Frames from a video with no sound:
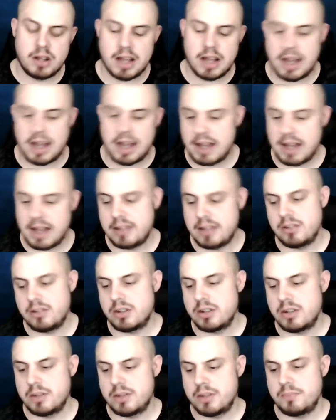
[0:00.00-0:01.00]
and
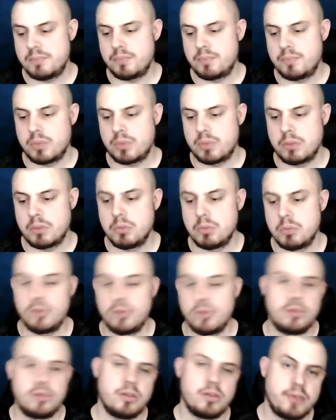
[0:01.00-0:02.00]
move
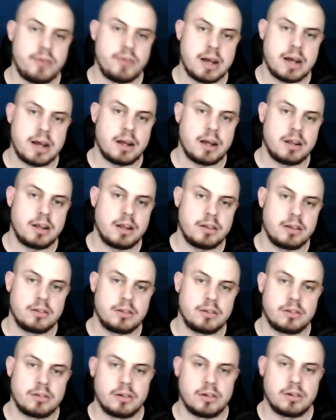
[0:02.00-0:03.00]
into the flat.
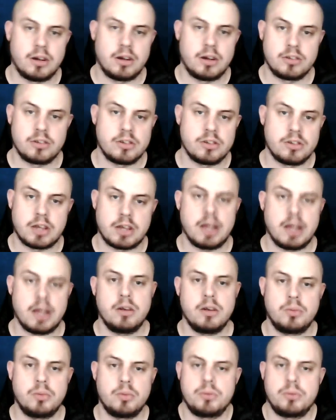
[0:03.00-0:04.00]
So I said, okay,
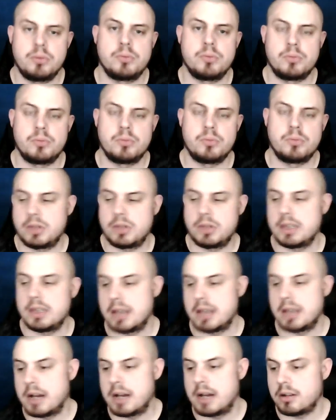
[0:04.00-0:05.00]
no problem. So we did
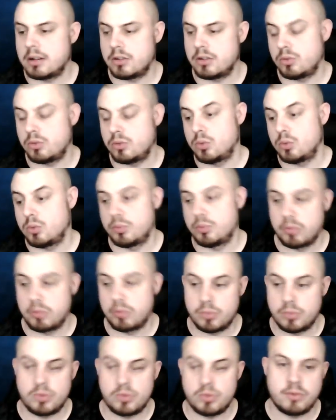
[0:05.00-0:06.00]
that because all the
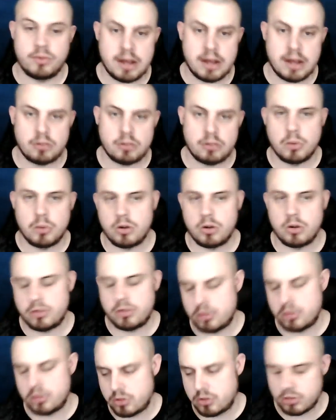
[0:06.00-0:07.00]
problems with the rats and mice
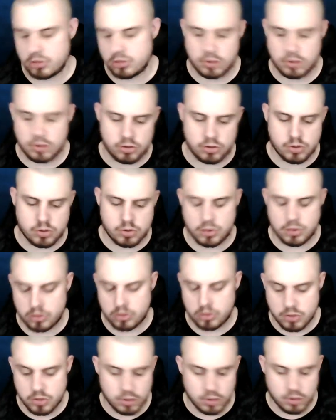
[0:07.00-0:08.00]
and so on and so on and
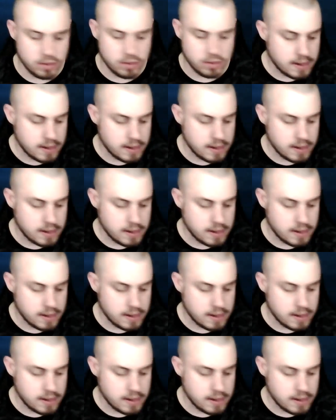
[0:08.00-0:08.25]
so on.